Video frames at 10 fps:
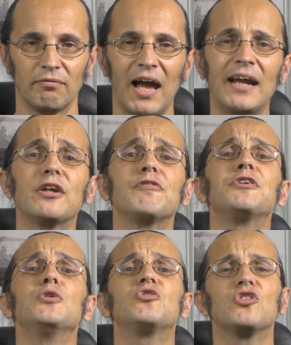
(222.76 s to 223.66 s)
And if
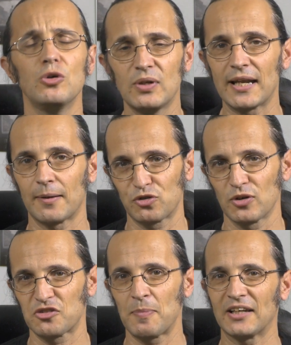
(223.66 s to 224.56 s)
you do get up to
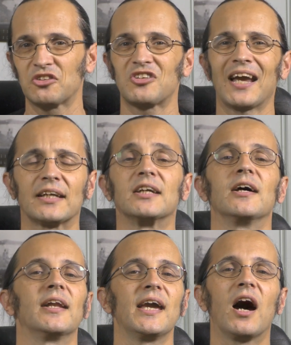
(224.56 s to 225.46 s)
a
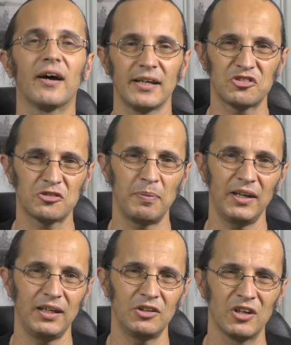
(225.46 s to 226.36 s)
spectacularly high
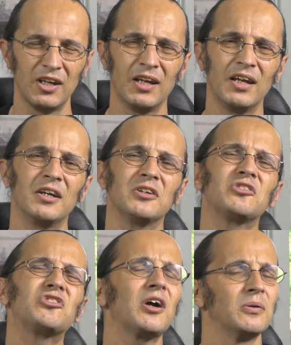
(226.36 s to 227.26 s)
speed,
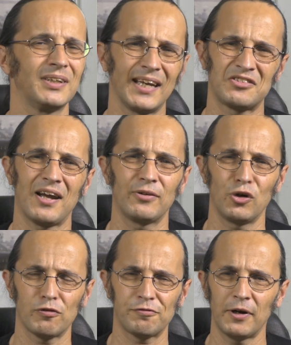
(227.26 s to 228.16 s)
don't get out
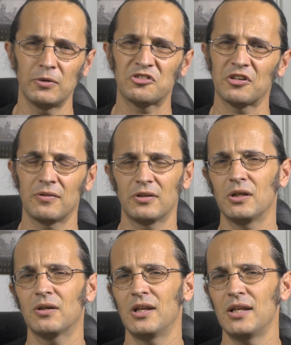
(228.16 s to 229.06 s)
your phone so that
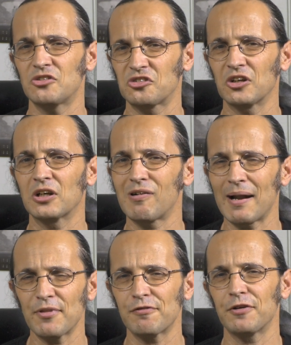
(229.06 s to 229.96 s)
you can
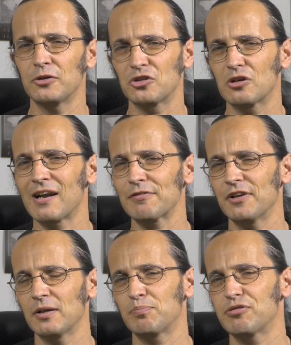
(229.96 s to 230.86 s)
Instagram the
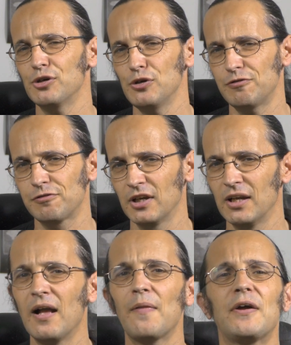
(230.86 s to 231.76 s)
photographic proof.
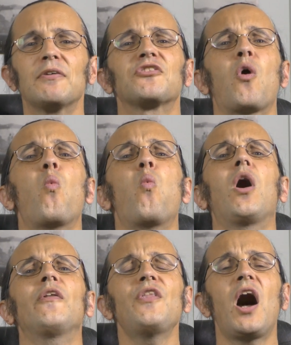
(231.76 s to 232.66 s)
There is a
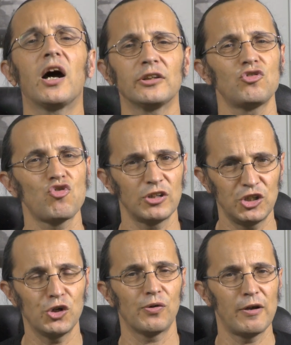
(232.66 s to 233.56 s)
100
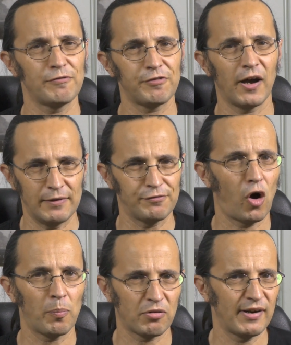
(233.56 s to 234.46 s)
euro fine for
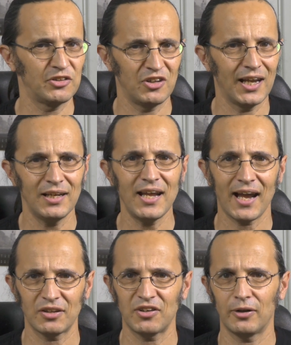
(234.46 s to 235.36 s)
operating any
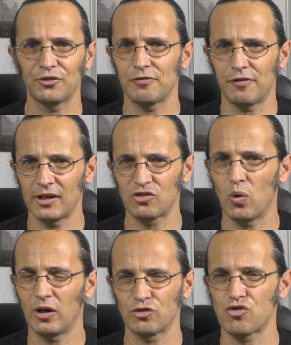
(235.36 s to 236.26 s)
handheld device
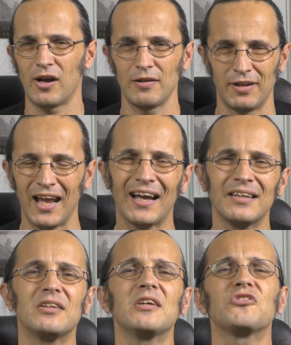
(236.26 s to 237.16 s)
while driving,
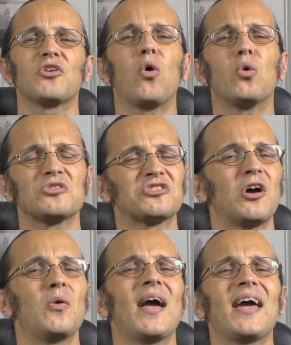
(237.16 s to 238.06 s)
and it is
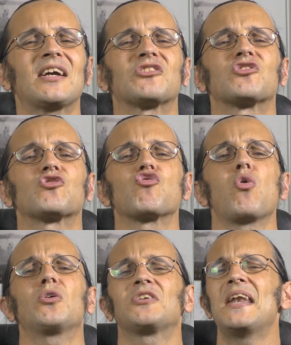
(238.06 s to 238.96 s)
also
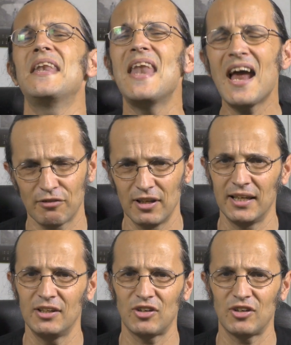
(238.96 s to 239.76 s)
extraordinarily